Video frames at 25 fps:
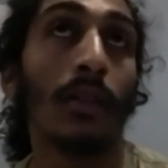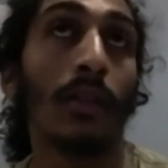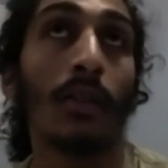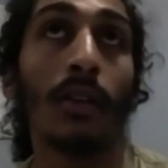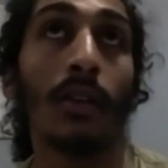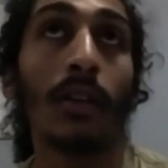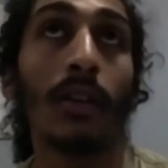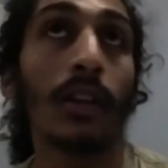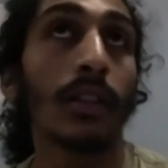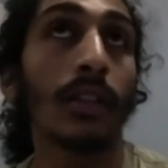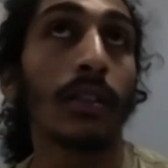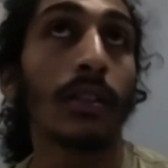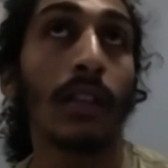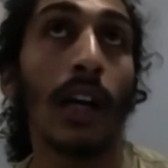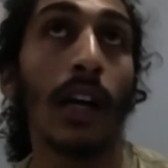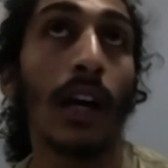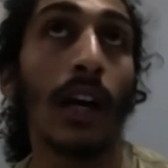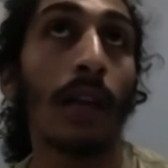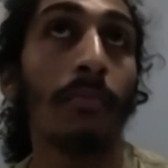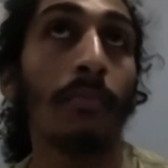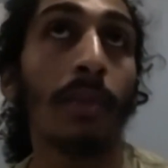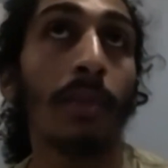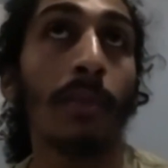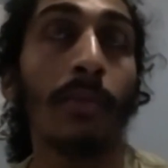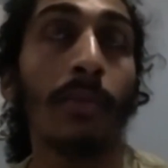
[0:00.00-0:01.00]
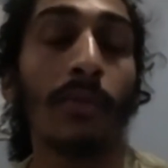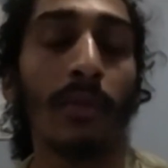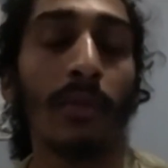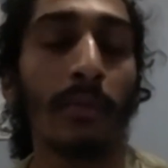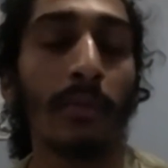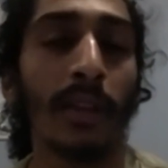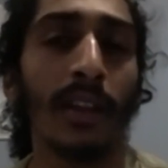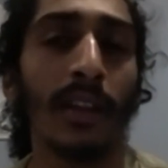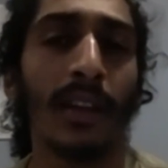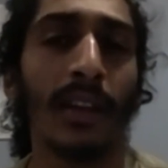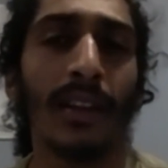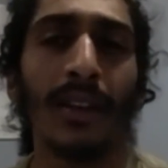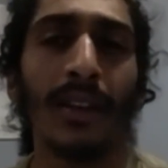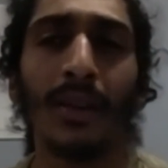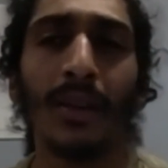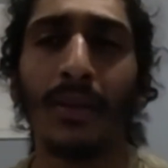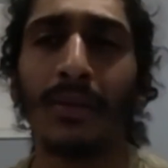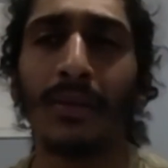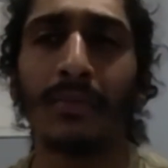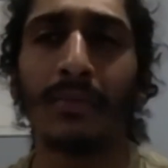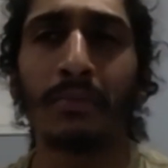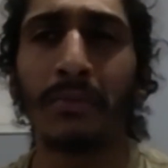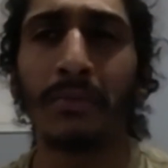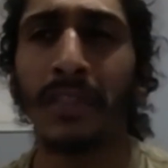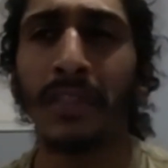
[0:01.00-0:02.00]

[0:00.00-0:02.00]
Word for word: longest time, people would be like, "Yo,